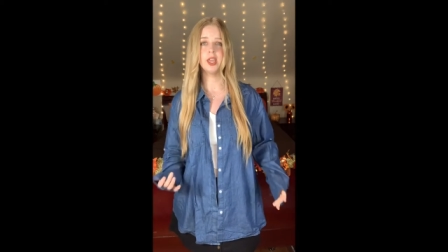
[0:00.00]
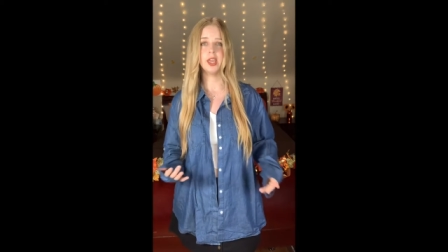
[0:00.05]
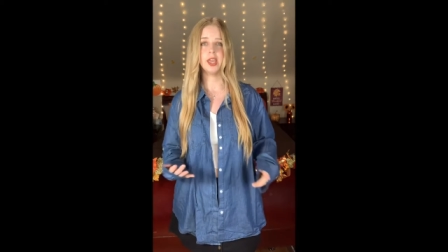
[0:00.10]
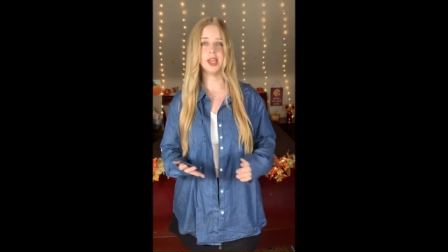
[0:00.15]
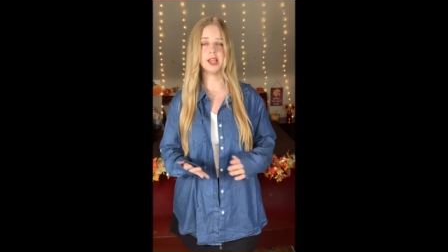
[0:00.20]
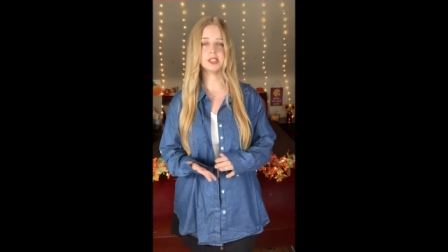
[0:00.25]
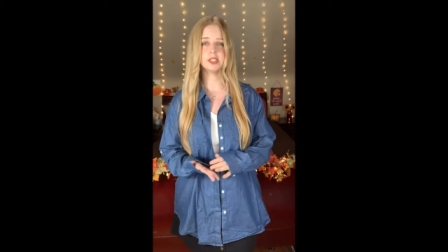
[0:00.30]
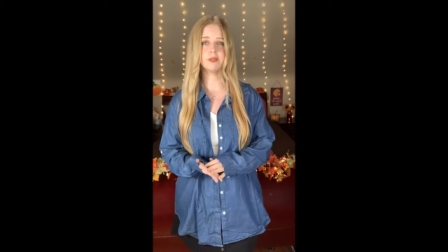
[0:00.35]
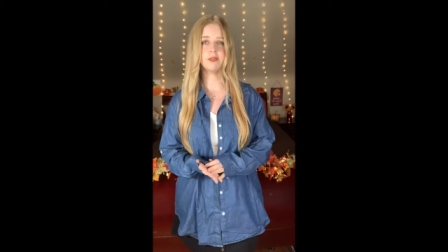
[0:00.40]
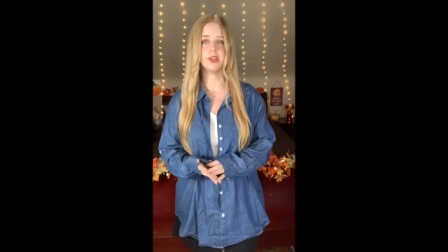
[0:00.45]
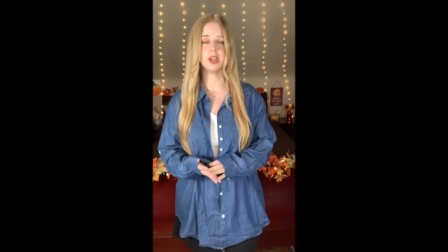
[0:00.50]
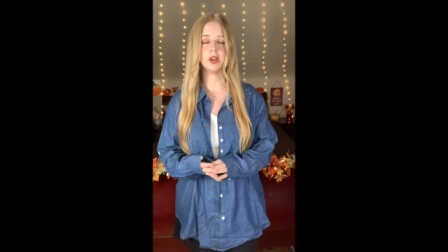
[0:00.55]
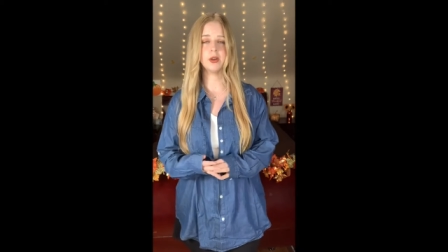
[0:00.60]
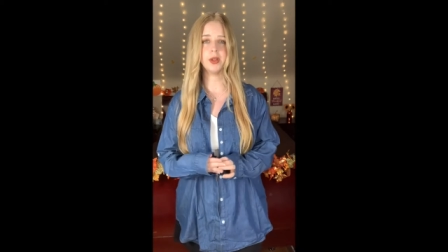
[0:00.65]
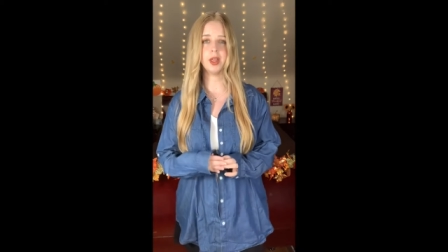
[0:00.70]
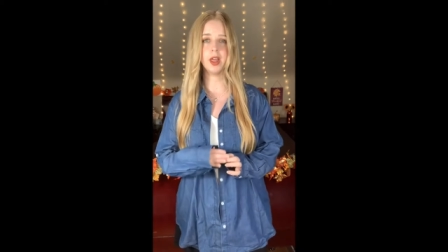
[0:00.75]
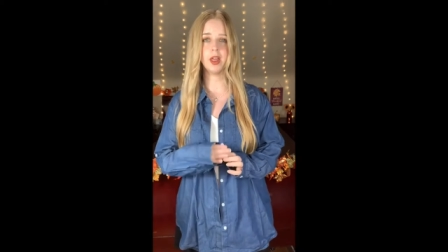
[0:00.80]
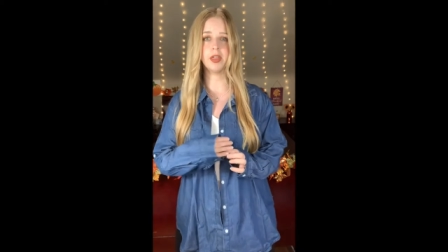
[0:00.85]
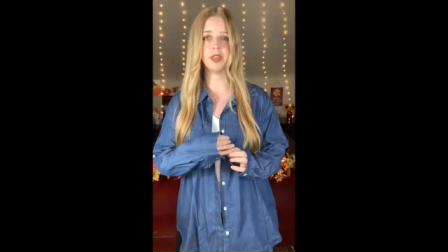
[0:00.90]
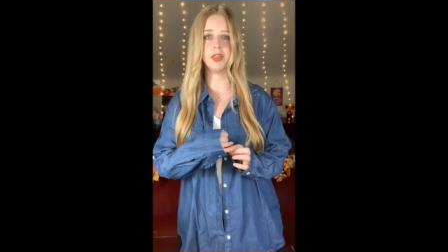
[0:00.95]
It's a
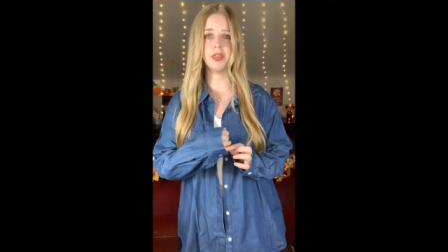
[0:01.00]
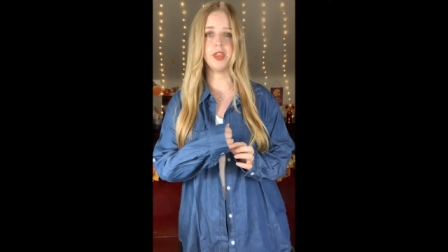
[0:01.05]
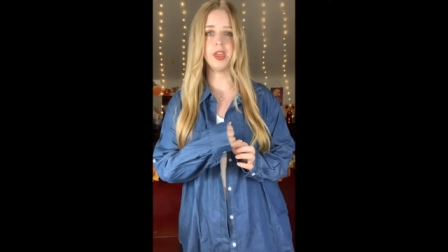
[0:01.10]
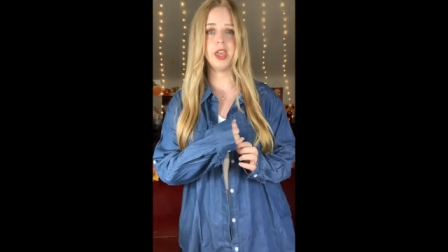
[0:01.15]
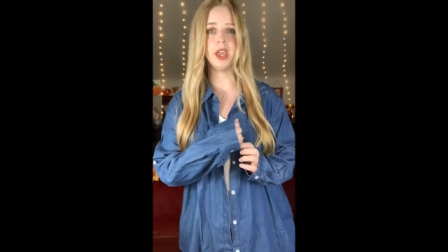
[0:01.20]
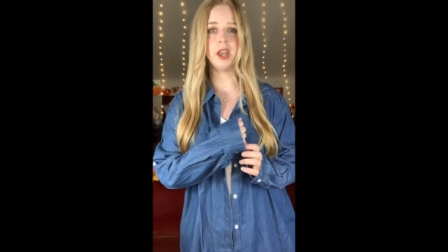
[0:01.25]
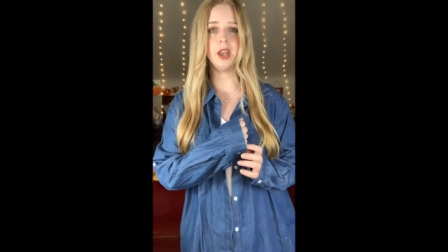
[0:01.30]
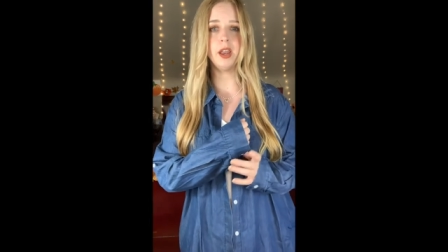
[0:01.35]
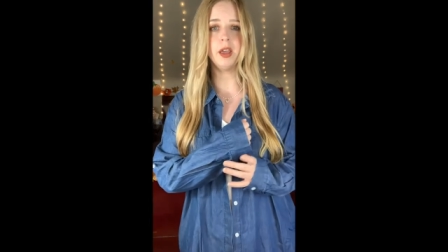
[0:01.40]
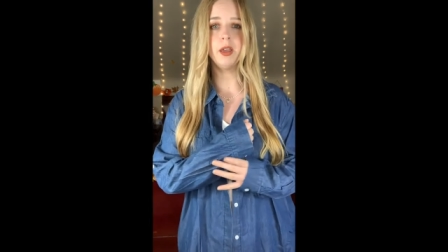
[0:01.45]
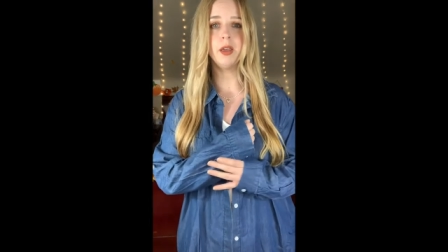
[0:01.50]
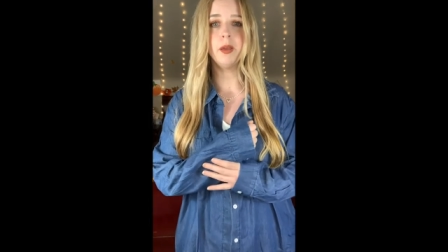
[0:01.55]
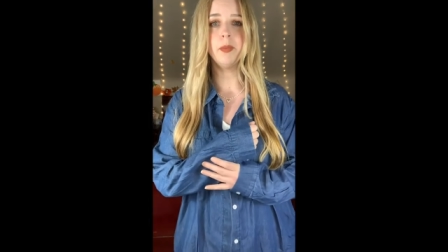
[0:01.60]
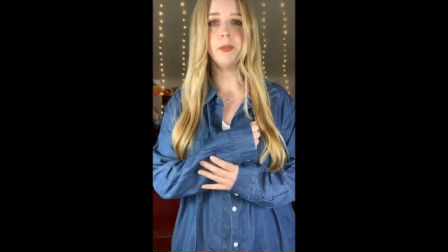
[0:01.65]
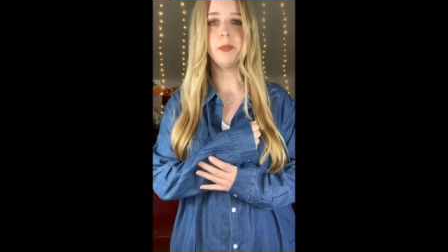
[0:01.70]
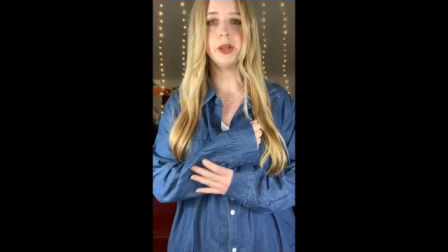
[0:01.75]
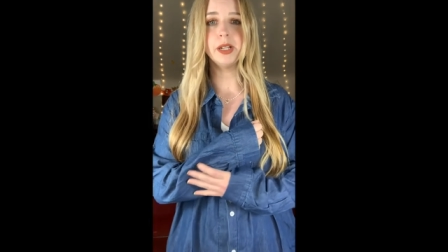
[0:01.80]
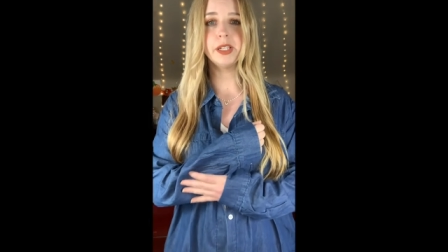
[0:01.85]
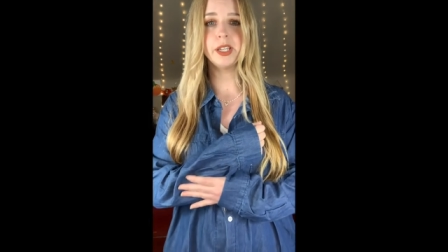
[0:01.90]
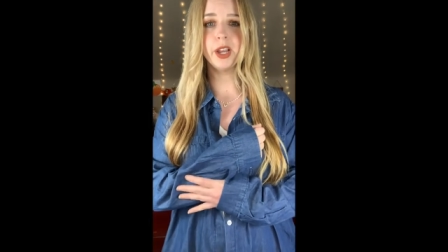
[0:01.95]
very thin
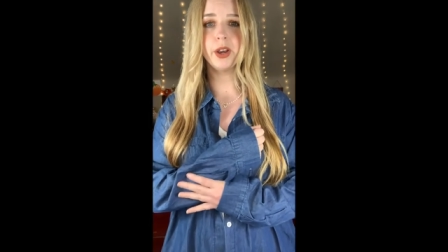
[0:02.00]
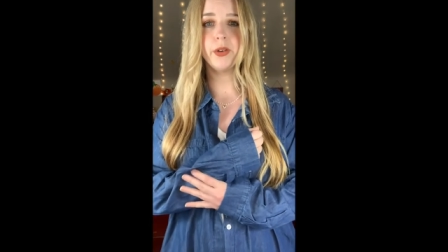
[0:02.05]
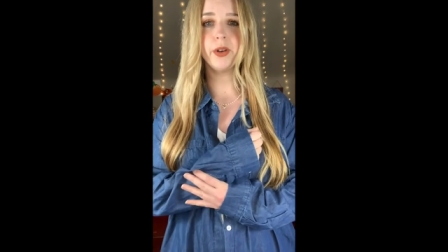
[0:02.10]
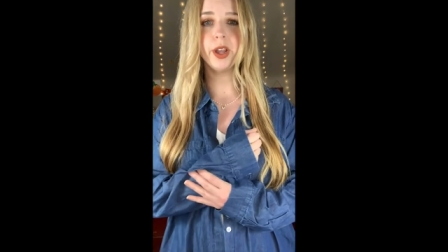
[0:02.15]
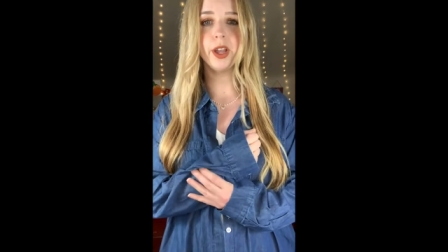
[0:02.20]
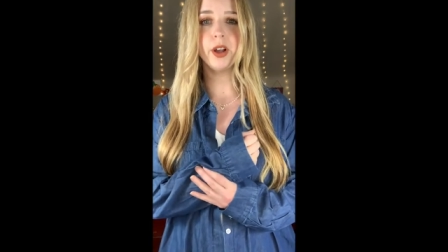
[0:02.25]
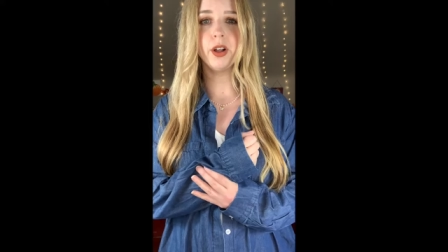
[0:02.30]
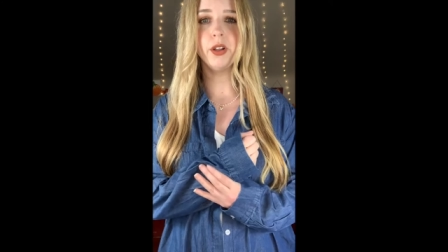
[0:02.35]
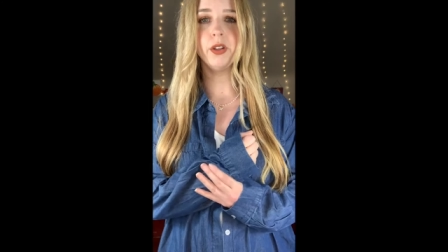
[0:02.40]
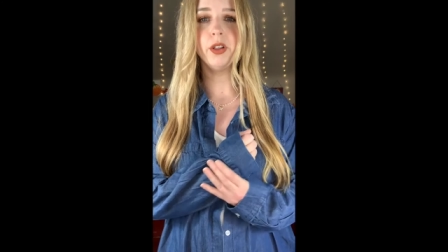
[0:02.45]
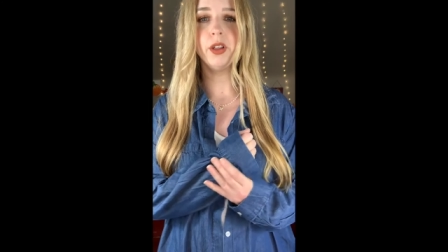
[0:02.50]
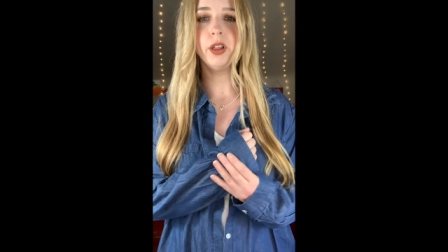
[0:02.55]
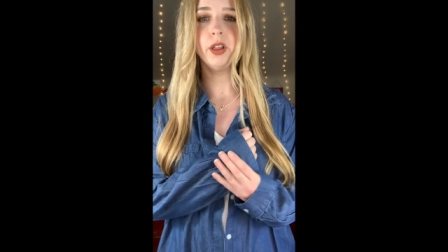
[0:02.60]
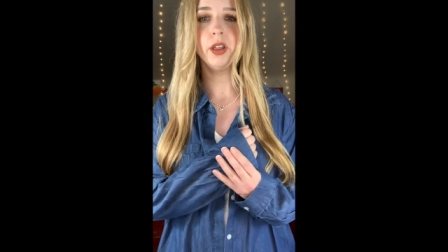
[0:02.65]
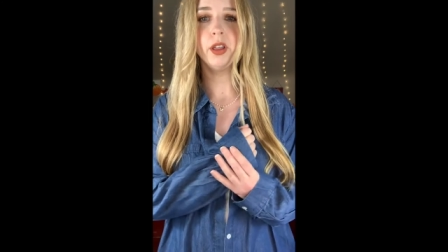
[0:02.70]
material